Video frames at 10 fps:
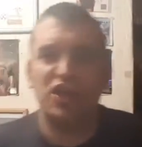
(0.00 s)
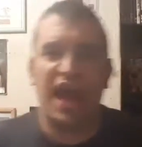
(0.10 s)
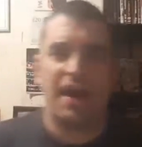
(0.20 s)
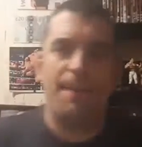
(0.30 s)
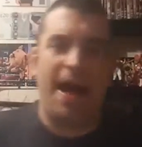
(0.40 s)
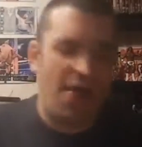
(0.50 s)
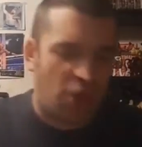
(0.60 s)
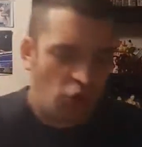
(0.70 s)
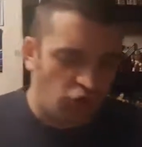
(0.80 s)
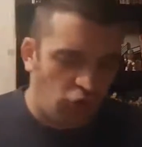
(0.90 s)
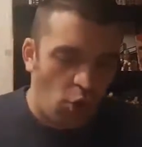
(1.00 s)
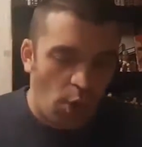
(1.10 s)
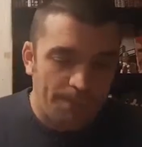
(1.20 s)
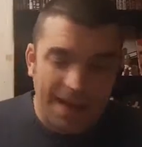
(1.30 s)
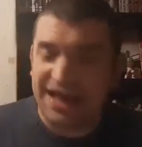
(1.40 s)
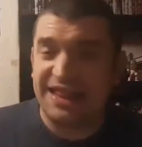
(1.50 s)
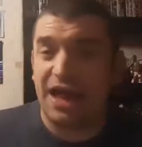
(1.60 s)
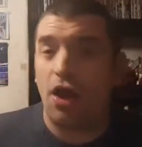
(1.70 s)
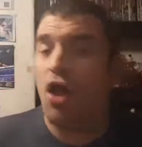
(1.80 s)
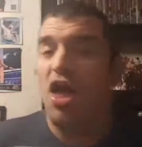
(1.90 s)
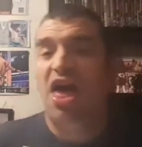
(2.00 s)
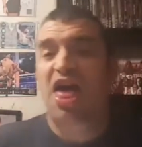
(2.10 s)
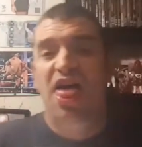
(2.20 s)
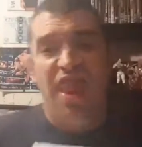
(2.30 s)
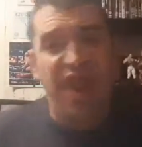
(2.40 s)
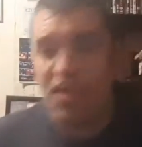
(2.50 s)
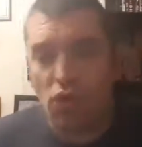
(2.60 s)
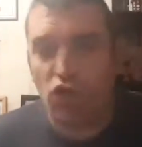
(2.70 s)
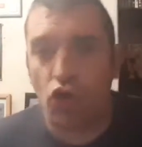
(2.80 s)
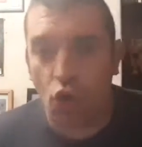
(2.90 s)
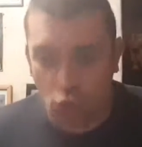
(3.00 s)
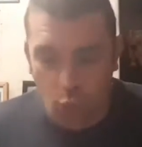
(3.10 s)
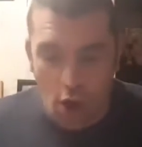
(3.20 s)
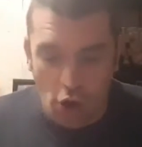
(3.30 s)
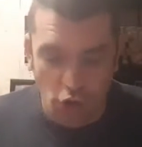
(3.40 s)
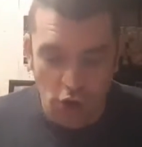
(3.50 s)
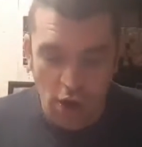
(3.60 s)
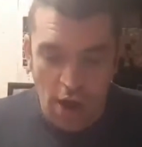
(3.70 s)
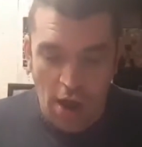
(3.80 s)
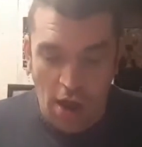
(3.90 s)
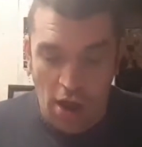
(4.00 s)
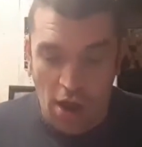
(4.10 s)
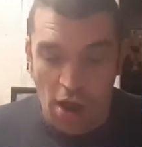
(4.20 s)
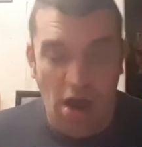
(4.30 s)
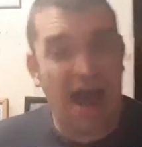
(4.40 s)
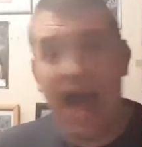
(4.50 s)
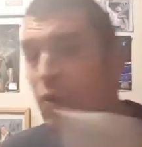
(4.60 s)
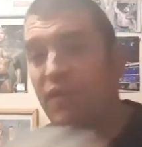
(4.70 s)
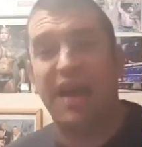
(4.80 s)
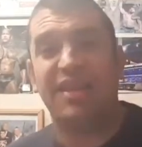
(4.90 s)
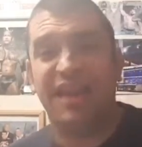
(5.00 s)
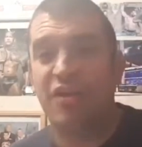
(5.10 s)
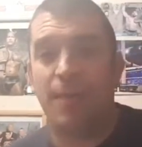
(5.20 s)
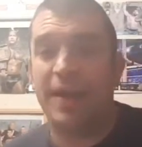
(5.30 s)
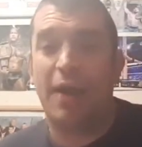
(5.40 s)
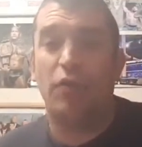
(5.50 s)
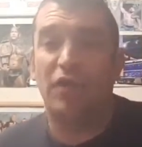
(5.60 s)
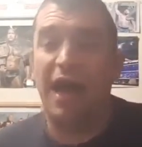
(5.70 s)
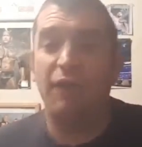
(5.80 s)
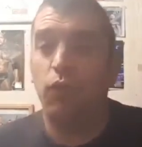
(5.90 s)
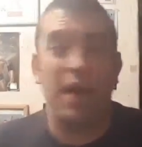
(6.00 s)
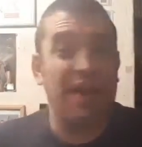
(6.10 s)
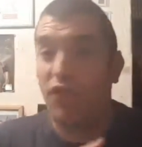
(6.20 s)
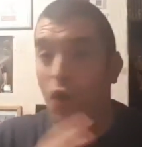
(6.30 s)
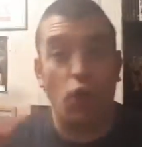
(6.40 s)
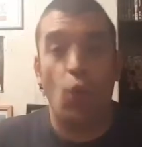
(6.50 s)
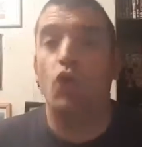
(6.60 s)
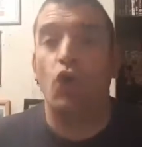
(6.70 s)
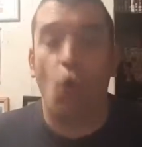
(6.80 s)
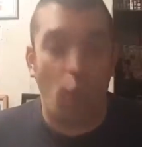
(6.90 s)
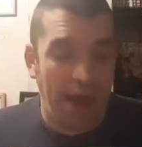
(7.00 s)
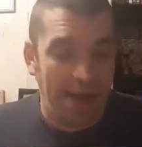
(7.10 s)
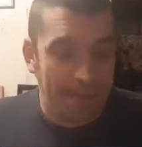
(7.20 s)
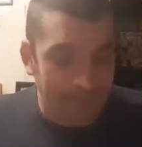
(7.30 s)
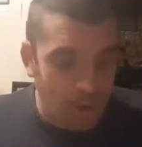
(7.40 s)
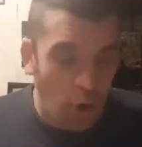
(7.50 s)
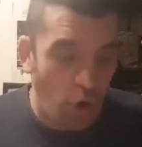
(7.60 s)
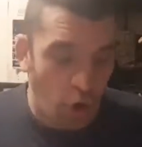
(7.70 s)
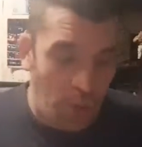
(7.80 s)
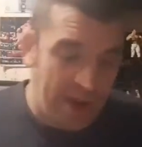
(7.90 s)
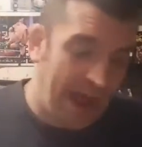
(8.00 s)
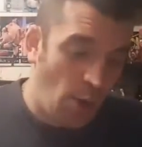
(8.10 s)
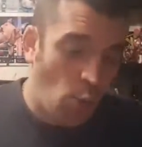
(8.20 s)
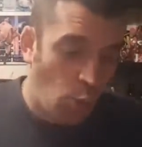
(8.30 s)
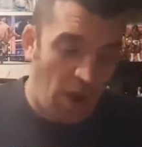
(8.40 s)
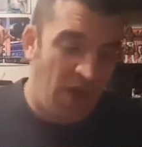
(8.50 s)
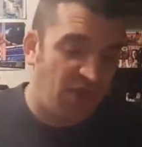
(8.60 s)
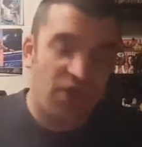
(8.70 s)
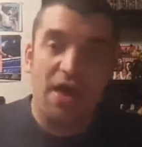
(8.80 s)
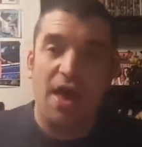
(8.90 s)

psychopath Drew McIntyre. This was a good one. Out of our Team SmackDown Live win, I thought they were going to win, but coming out with